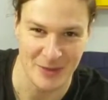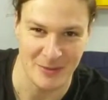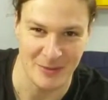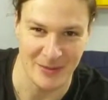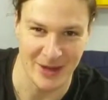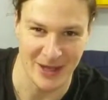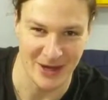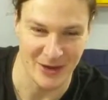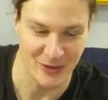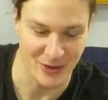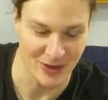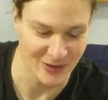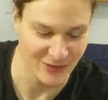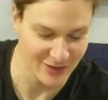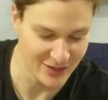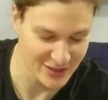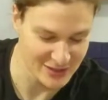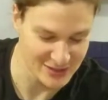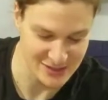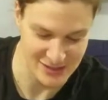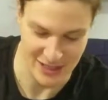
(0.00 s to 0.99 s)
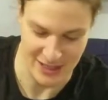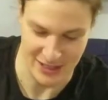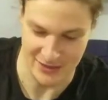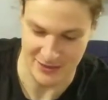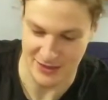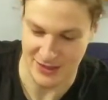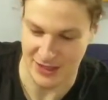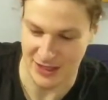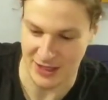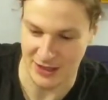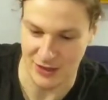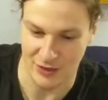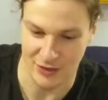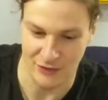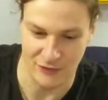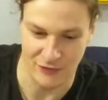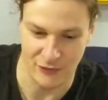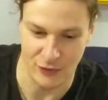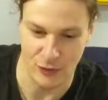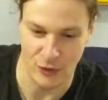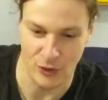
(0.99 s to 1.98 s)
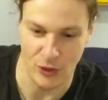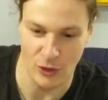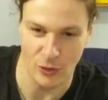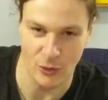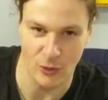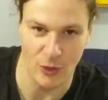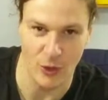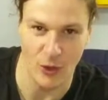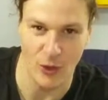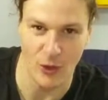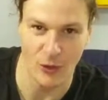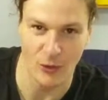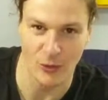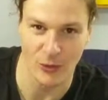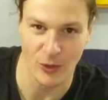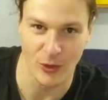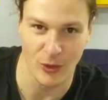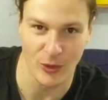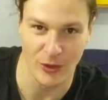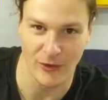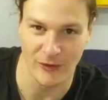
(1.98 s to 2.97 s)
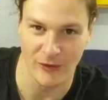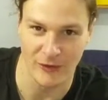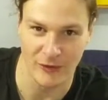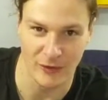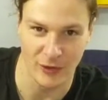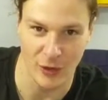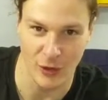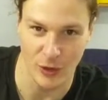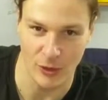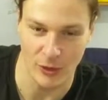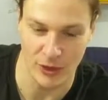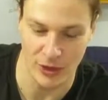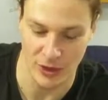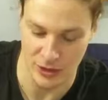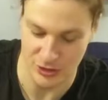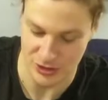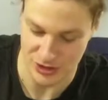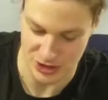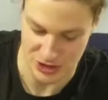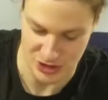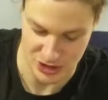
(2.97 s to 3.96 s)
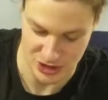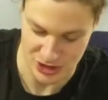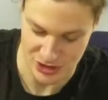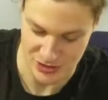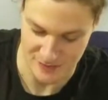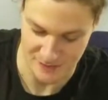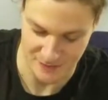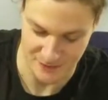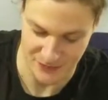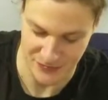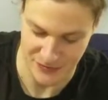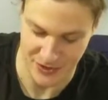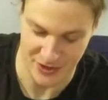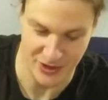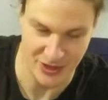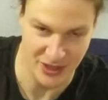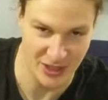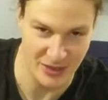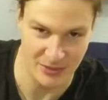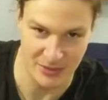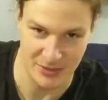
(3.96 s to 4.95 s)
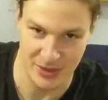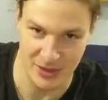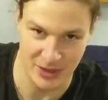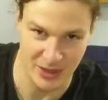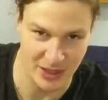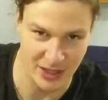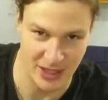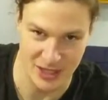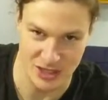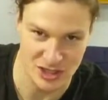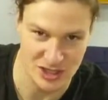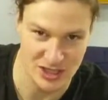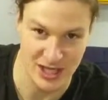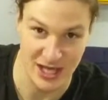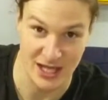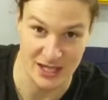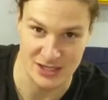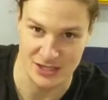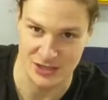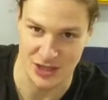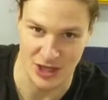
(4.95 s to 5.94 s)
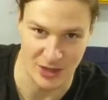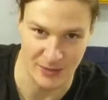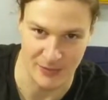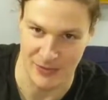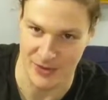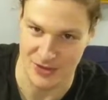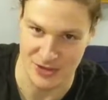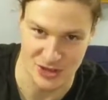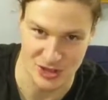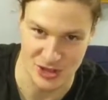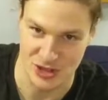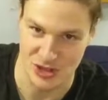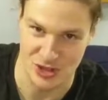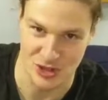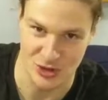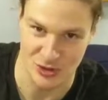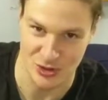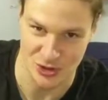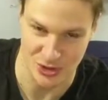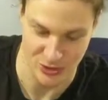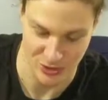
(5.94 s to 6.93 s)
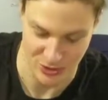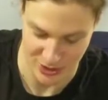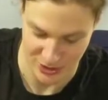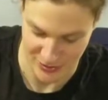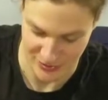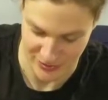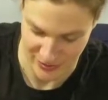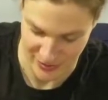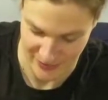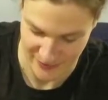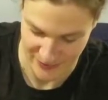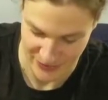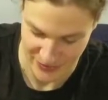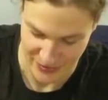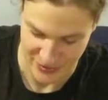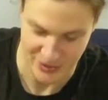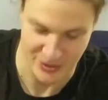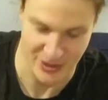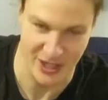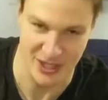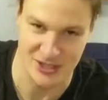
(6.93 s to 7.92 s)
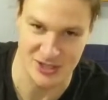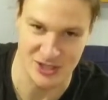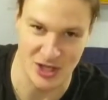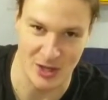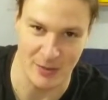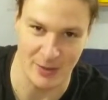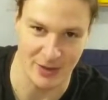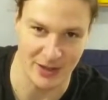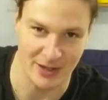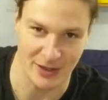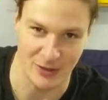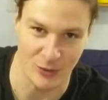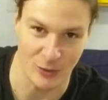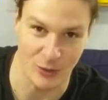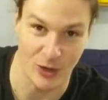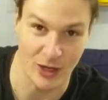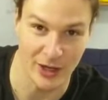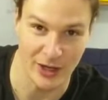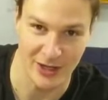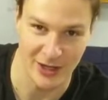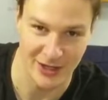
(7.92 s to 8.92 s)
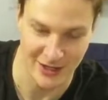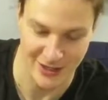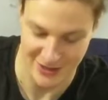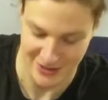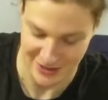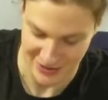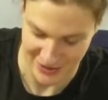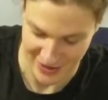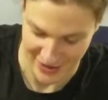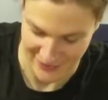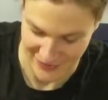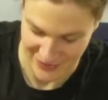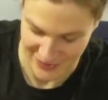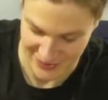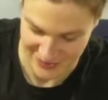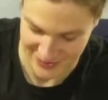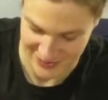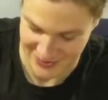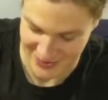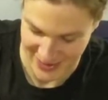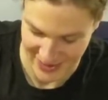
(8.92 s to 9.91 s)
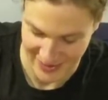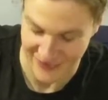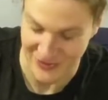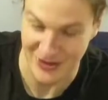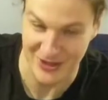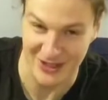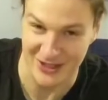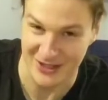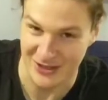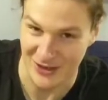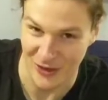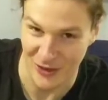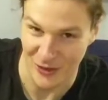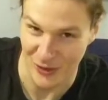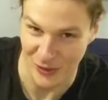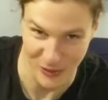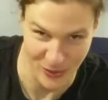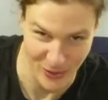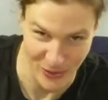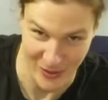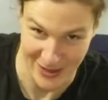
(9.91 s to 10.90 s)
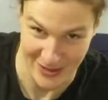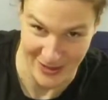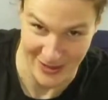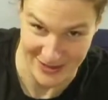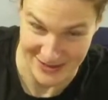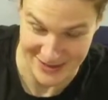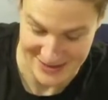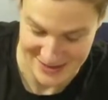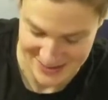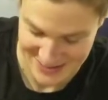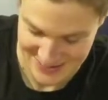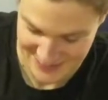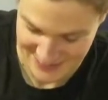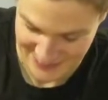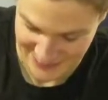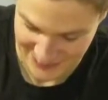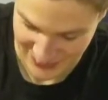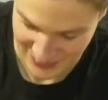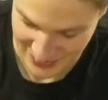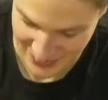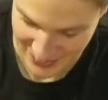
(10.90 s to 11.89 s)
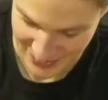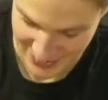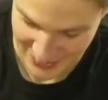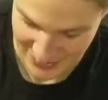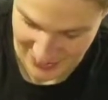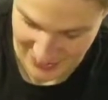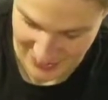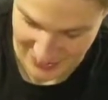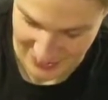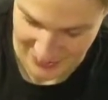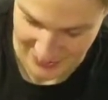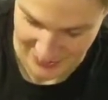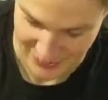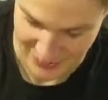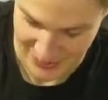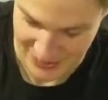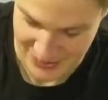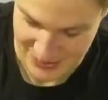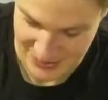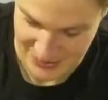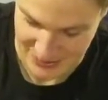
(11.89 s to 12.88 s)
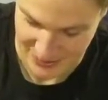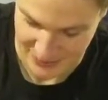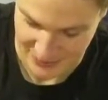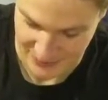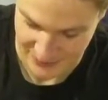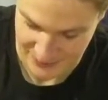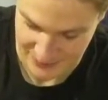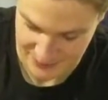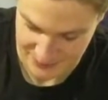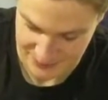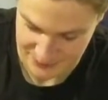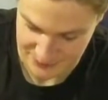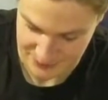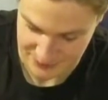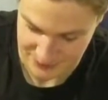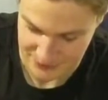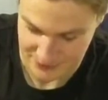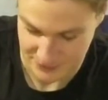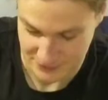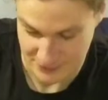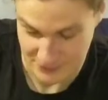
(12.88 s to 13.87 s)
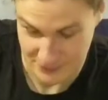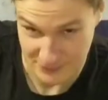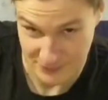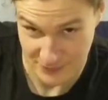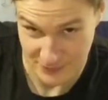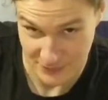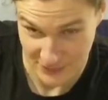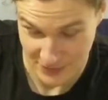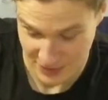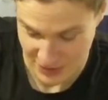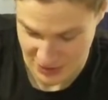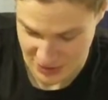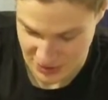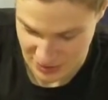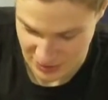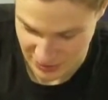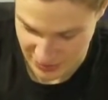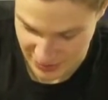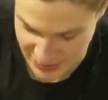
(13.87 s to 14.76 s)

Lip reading: my craving is like taking a whole roll of Oreos and just dunk it in milk, and I just can't stop. It's just so good, right? You can't stop at like one. You have to eat the whole roll at least. All right, so let's try